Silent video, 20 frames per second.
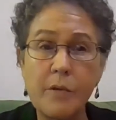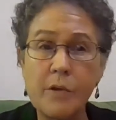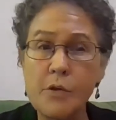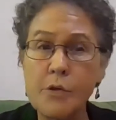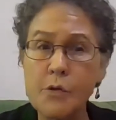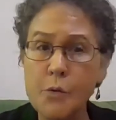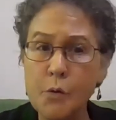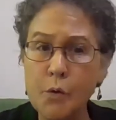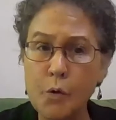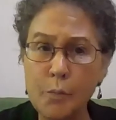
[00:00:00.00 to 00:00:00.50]

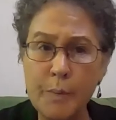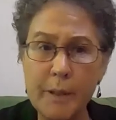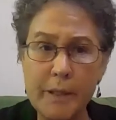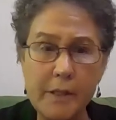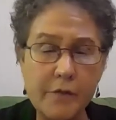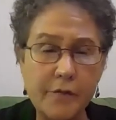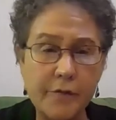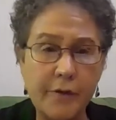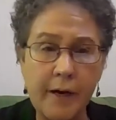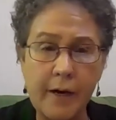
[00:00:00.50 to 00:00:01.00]

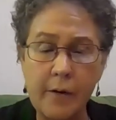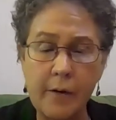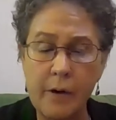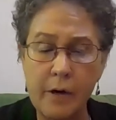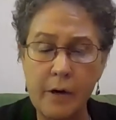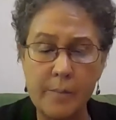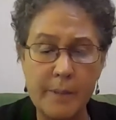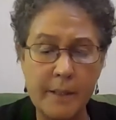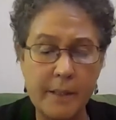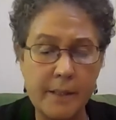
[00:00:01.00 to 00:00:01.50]
School-based
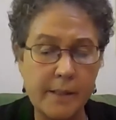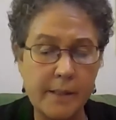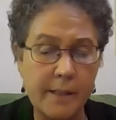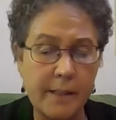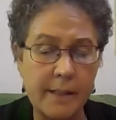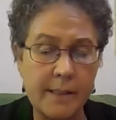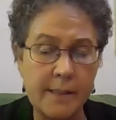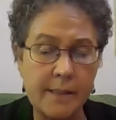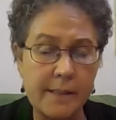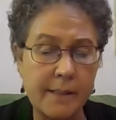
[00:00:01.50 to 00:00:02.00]
firearm
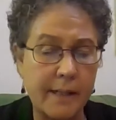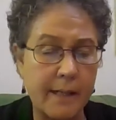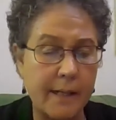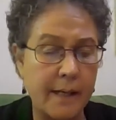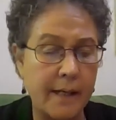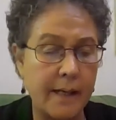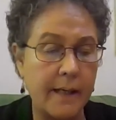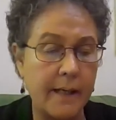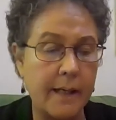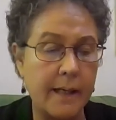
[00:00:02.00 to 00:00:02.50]
incidents
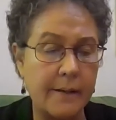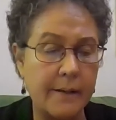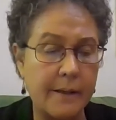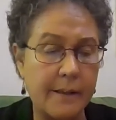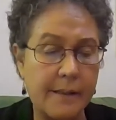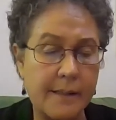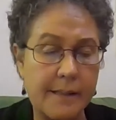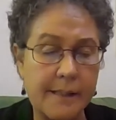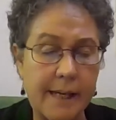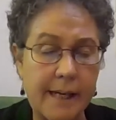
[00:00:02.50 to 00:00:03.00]
in the
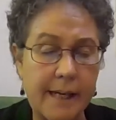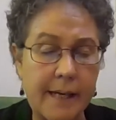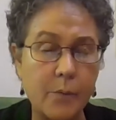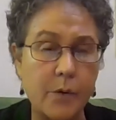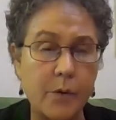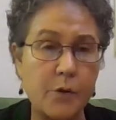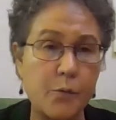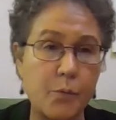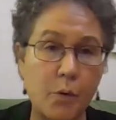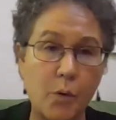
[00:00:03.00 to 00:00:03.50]
state,
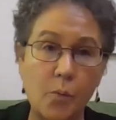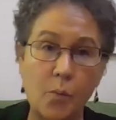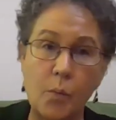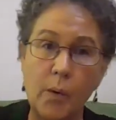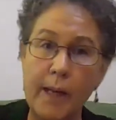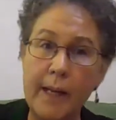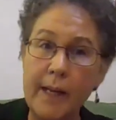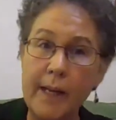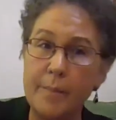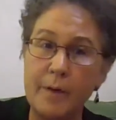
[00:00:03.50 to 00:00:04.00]
which were
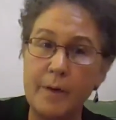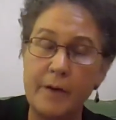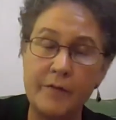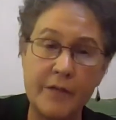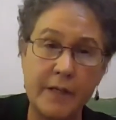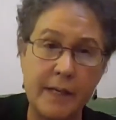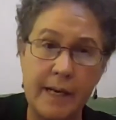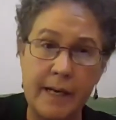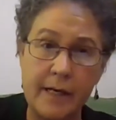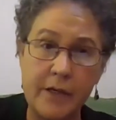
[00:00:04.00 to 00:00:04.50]
way above
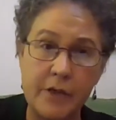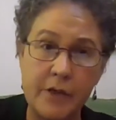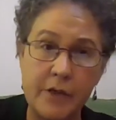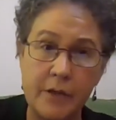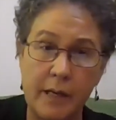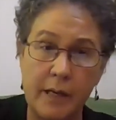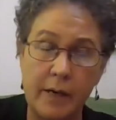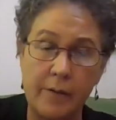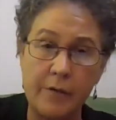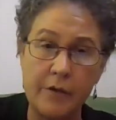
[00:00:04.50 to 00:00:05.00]
the national
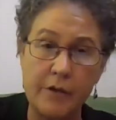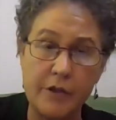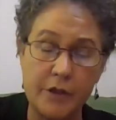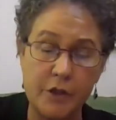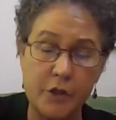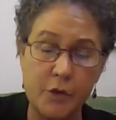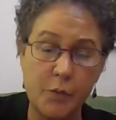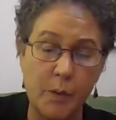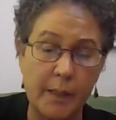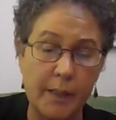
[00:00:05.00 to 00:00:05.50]
average in
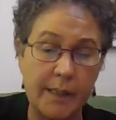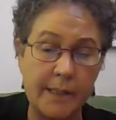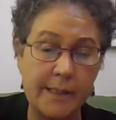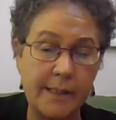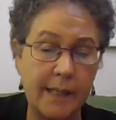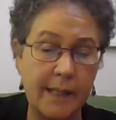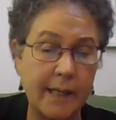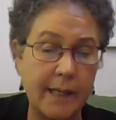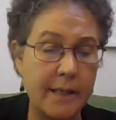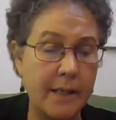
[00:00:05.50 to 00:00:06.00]

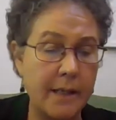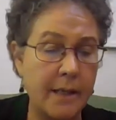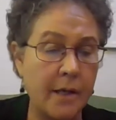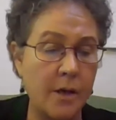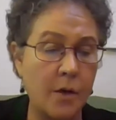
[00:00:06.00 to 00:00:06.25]
2010,